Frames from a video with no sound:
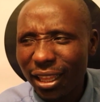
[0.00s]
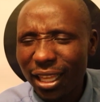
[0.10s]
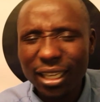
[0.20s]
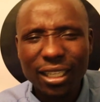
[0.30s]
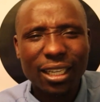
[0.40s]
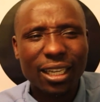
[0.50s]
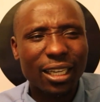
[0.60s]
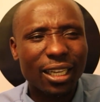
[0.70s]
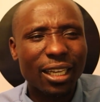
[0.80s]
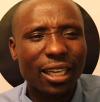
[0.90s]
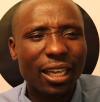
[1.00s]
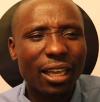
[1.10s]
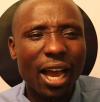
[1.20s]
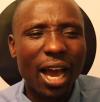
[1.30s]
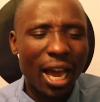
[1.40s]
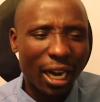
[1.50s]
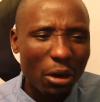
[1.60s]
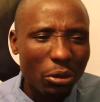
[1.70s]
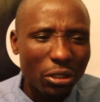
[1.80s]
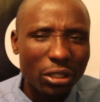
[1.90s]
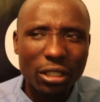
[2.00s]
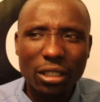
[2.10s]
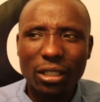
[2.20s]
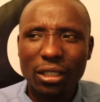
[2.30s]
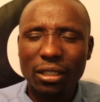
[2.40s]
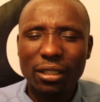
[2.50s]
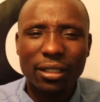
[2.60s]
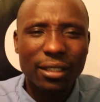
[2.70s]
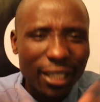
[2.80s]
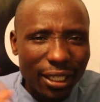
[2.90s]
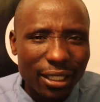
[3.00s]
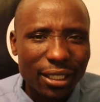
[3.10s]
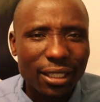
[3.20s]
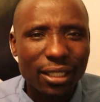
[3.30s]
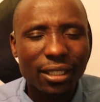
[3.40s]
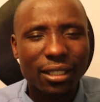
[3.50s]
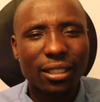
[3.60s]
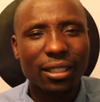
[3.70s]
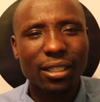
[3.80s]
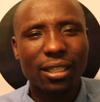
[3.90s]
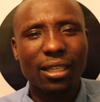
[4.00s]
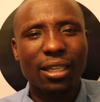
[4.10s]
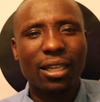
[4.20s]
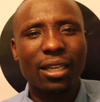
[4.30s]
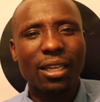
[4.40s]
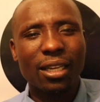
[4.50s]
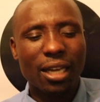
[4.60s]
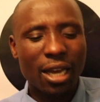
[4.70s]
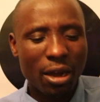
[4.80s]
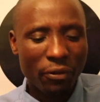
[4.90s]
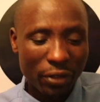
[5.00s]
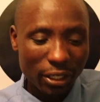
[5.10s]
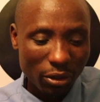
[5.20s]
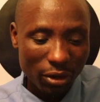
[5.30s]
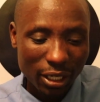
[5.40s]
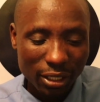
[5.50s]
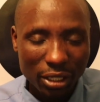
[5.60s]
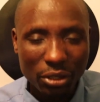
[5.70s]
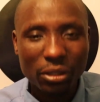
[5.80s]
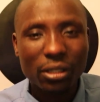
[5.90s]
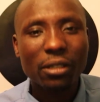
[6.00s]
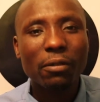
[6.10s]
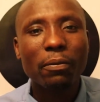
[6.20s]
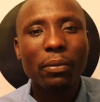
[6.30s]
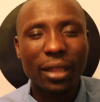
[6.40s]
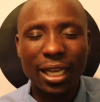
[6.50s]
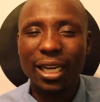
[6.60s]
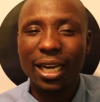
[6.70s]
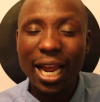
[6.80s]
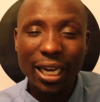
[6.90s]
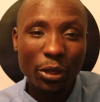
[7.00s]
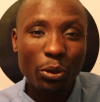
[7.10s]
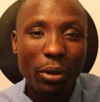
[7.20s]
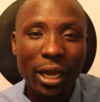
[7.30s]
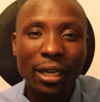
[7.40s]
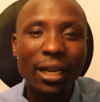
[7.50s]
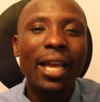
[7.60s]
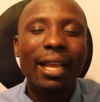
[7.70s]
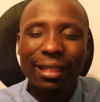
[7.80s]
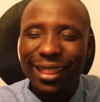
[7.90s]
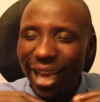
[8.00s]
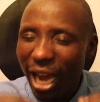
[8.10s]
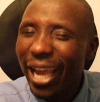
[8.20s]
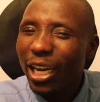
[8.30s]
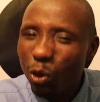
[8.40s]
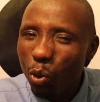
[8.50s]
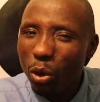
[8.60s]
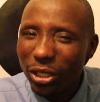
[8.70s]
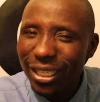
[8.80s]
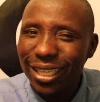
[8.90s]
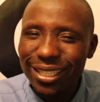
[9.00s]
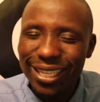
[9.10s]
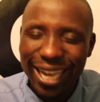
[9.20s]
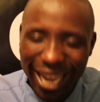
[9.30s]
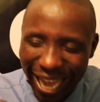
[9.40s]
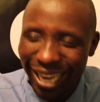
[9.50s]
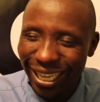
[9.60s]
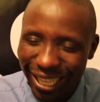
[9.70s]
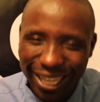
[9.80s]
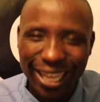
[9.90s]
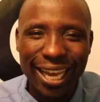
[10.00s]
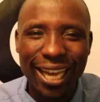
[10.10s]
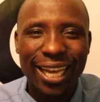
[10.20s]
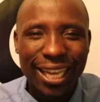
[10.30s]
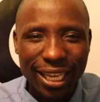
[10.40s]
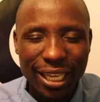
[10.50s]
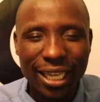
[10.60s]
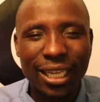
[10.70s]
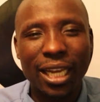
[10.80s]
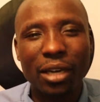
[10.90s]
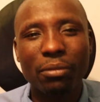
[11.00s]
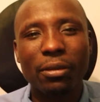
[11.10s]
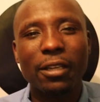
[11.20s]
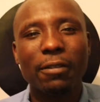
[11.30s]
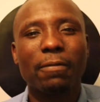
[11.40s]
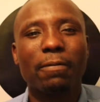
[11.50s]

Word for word: think around six uh, of these organizations that are under UN, their headquarters are here in Nairobi,